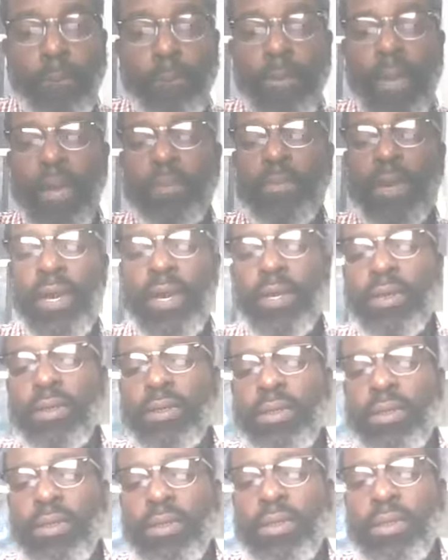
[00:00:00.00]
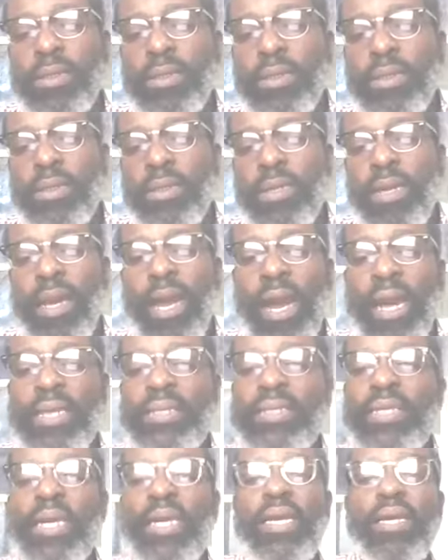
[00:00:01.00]
Amen.
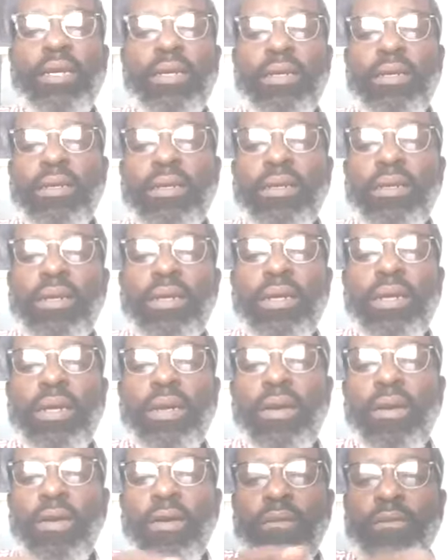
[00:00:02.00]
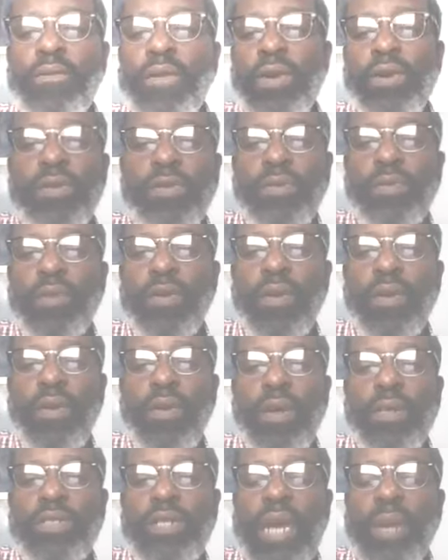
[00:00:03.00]
Isaiah verse
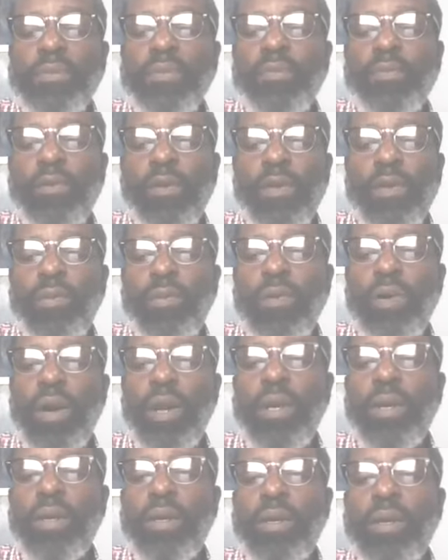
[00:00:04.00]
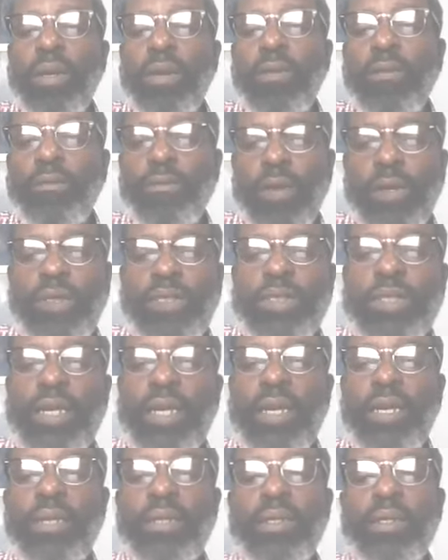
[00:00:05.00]
chapter 41 verse
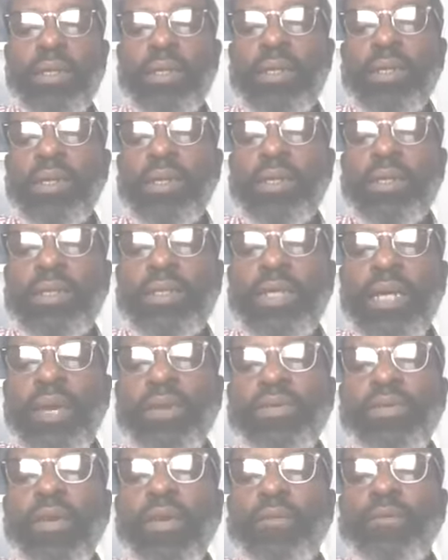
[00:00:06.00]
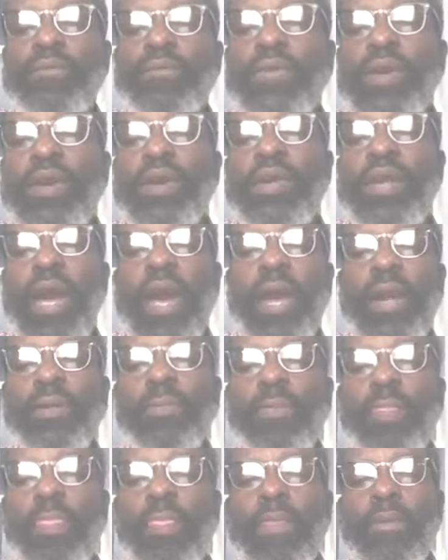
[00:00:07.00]
10 says, "Fear not,
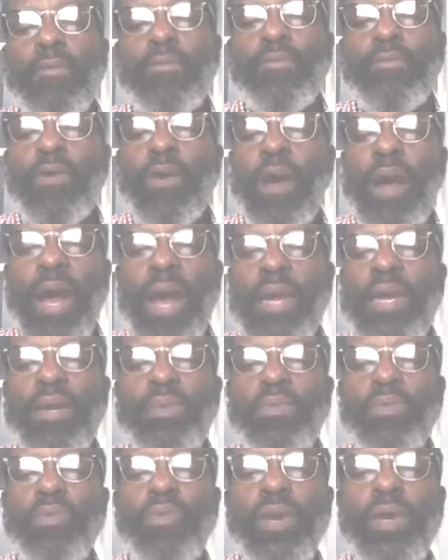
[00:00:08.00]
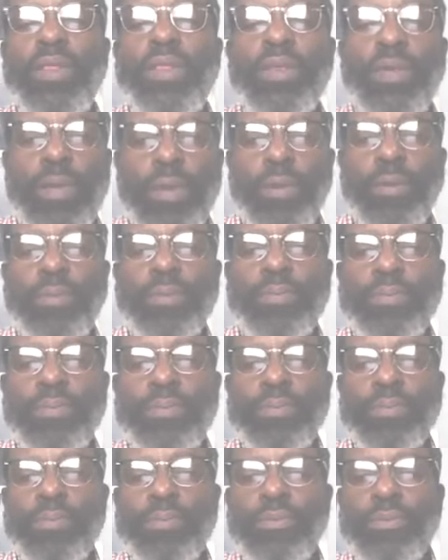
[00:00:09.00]
for I am with you.
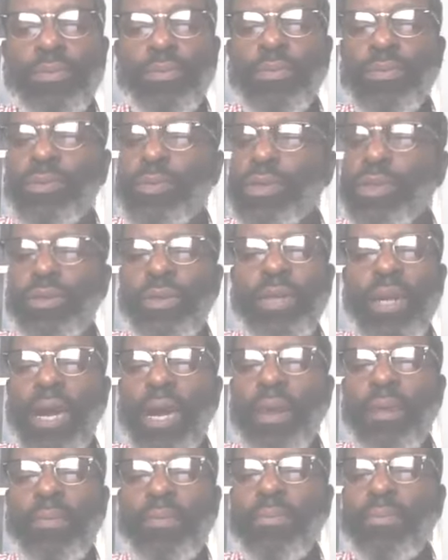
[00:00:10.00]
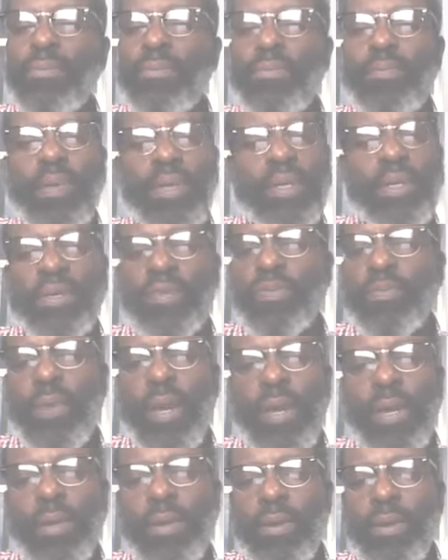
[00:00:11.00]
Do not be
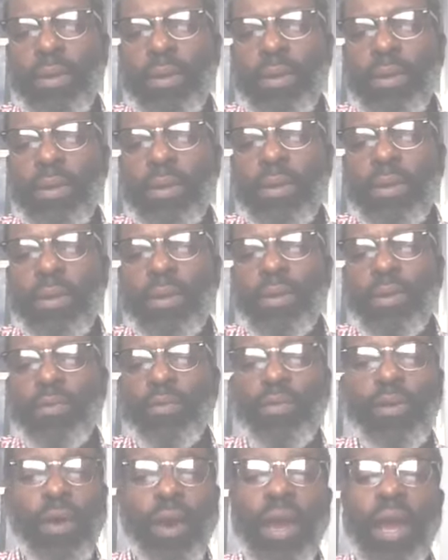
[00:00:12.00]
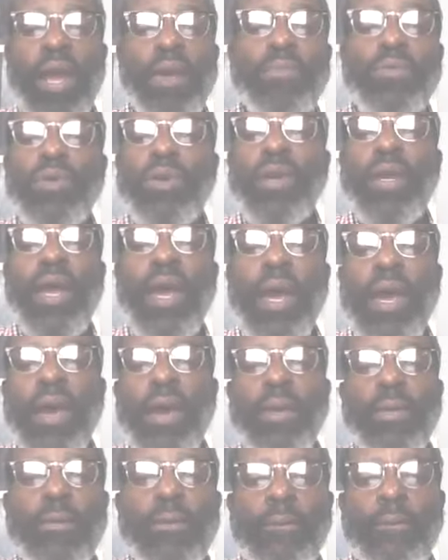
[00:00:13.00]
dismayed, for I am your God.
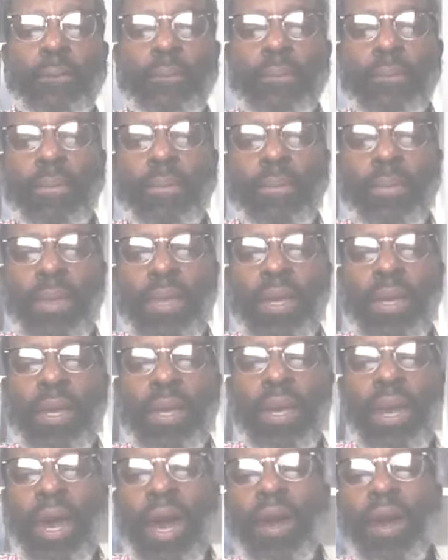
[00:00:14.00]
I